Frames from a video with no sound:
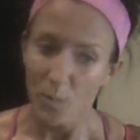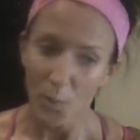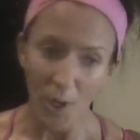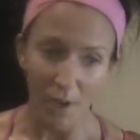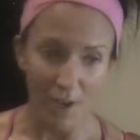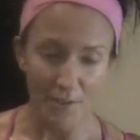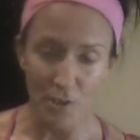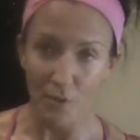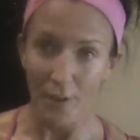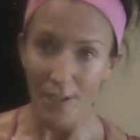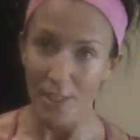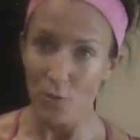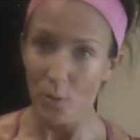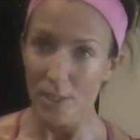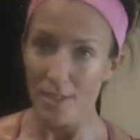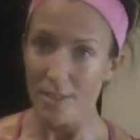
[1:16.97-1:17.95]
we all have to
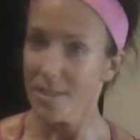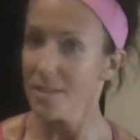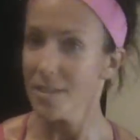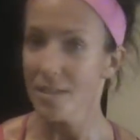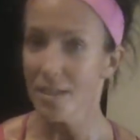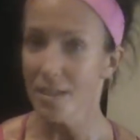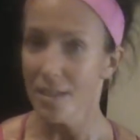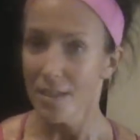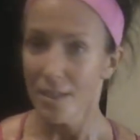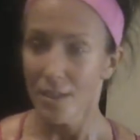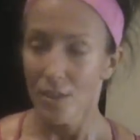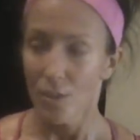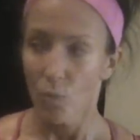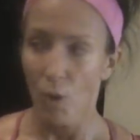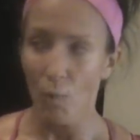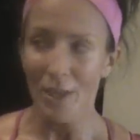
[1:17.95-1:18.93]
find what's
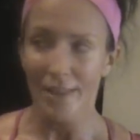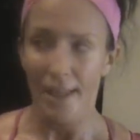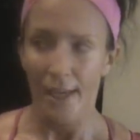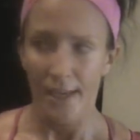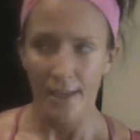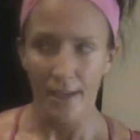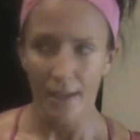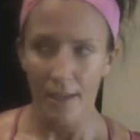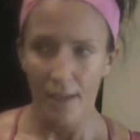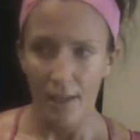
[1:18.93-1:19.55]
what we like